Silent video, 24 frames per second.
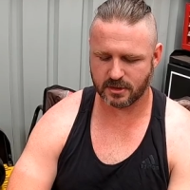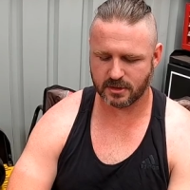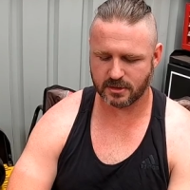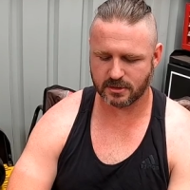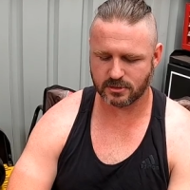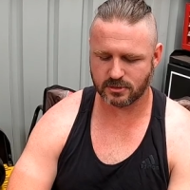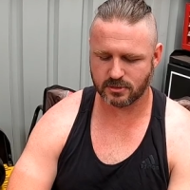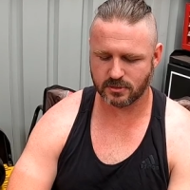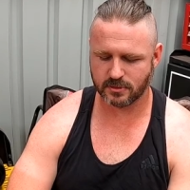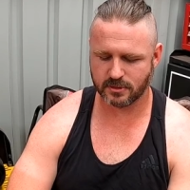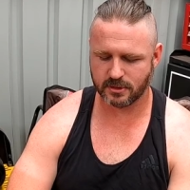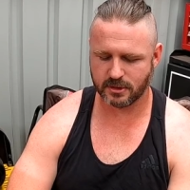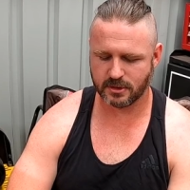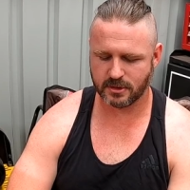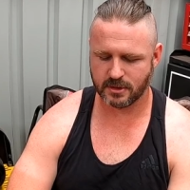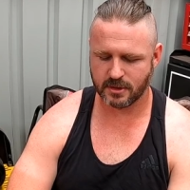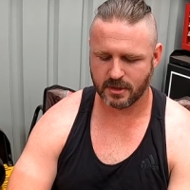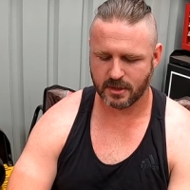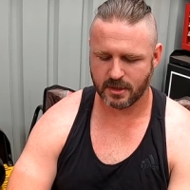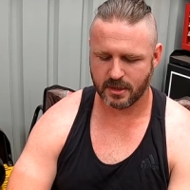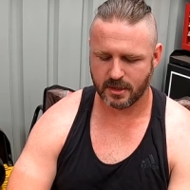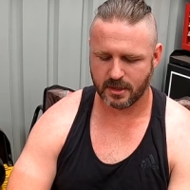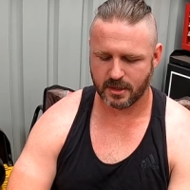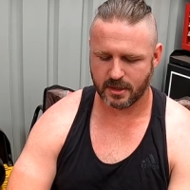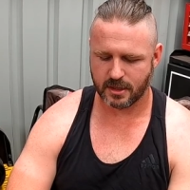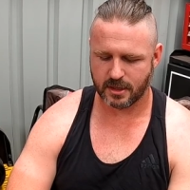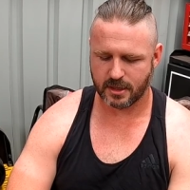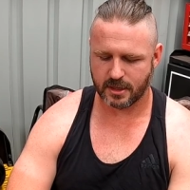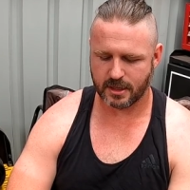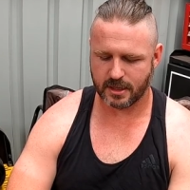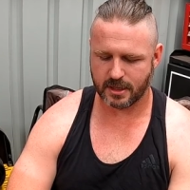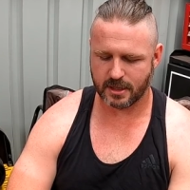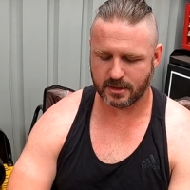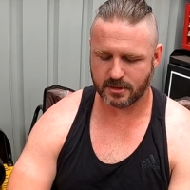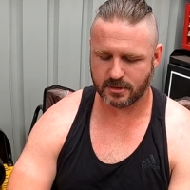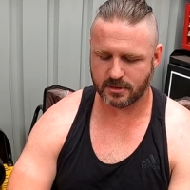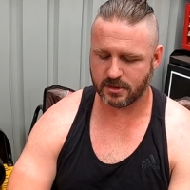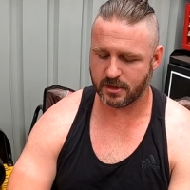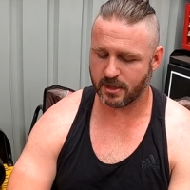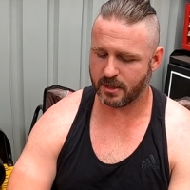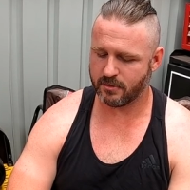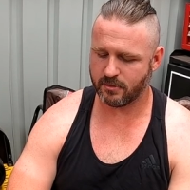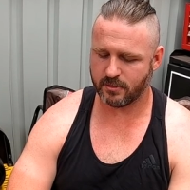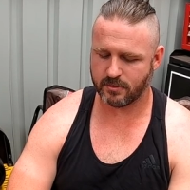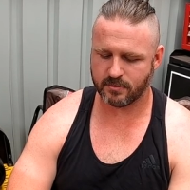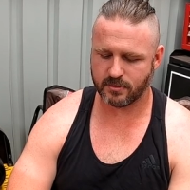there, Julie, uh, no,